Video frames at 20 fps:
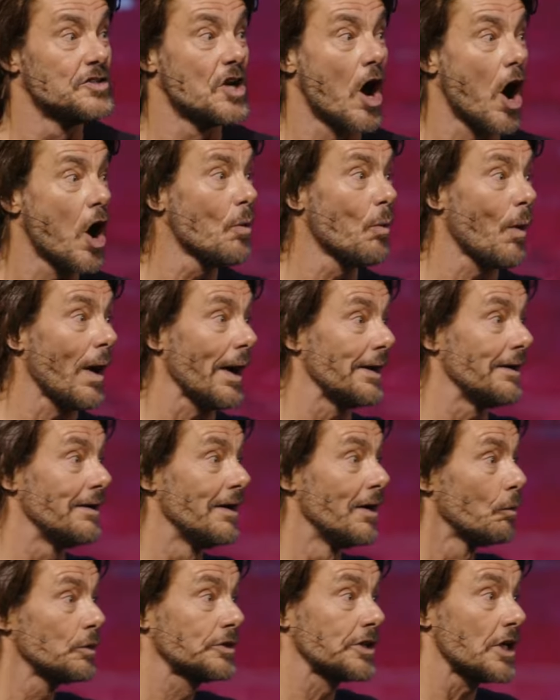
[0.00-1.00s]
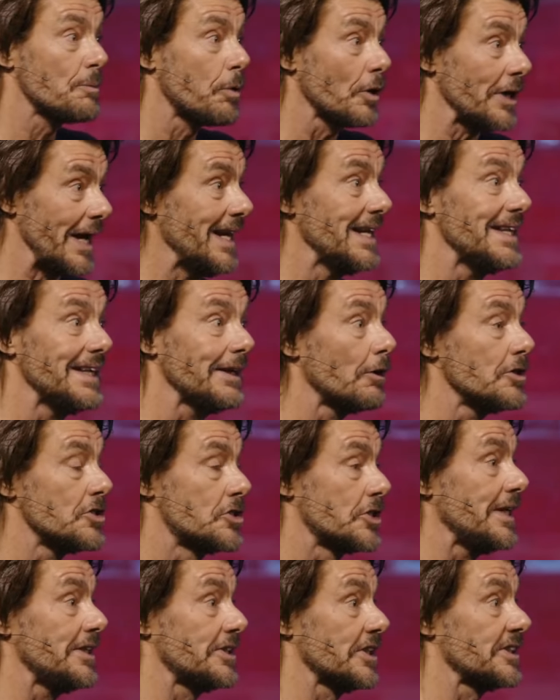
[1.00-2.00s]
No one was going to put anything
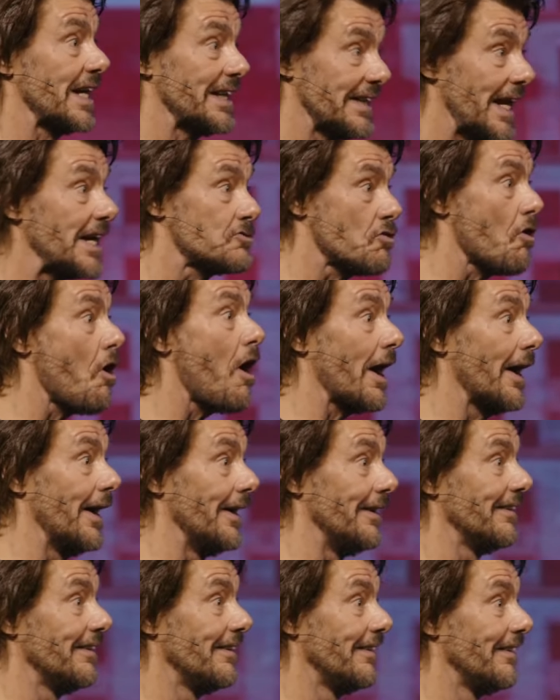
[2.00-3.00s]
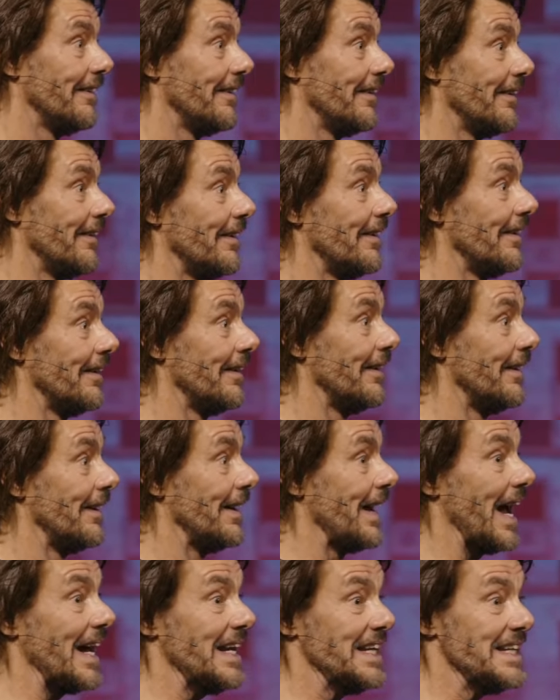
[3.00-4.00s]
on Jesus, and they tried.
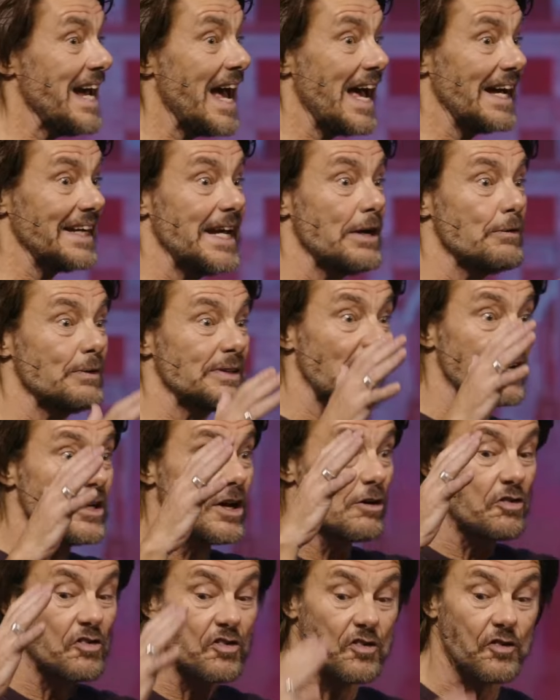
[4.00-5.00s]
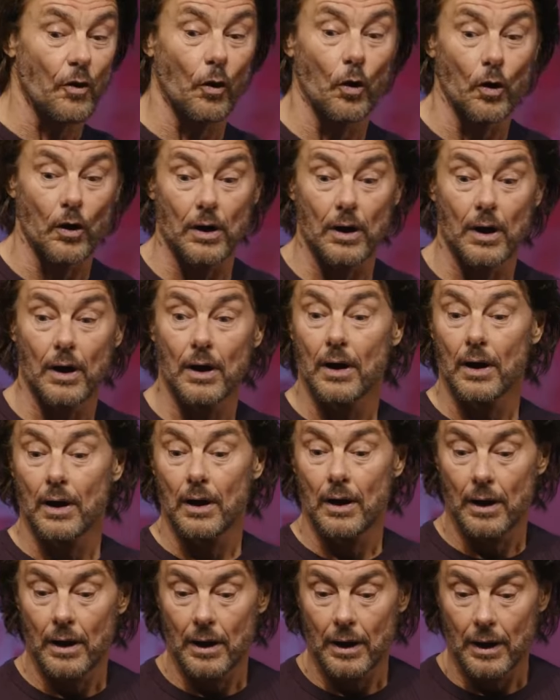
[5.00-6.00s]
And yet he was under full
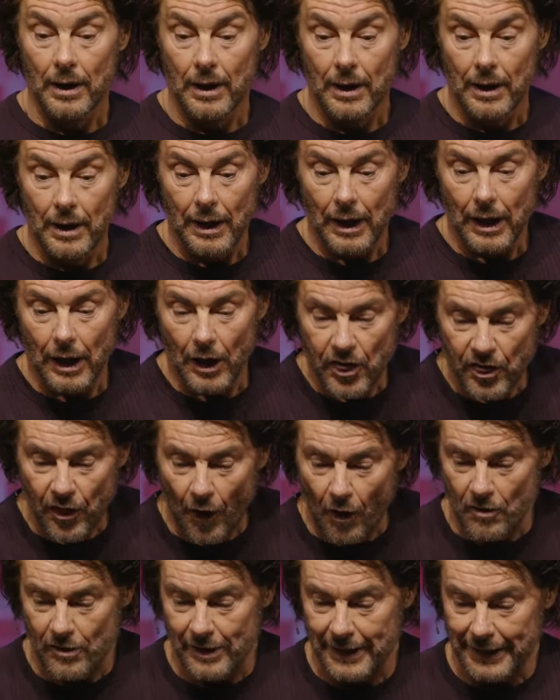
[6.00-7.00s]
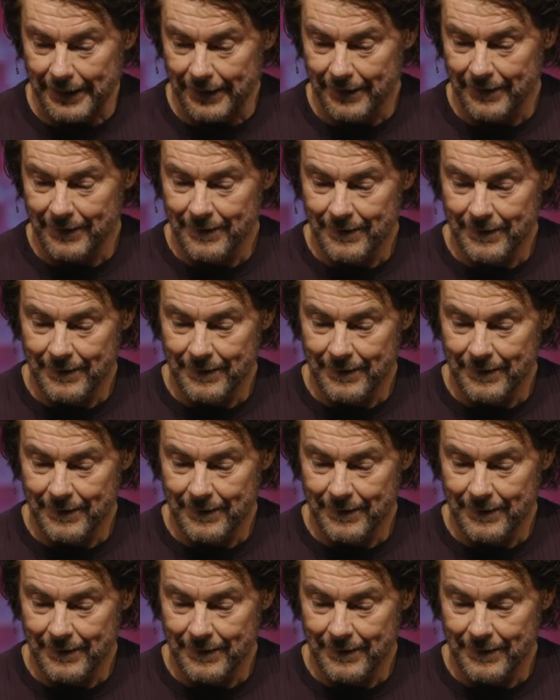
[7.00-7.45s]
authority.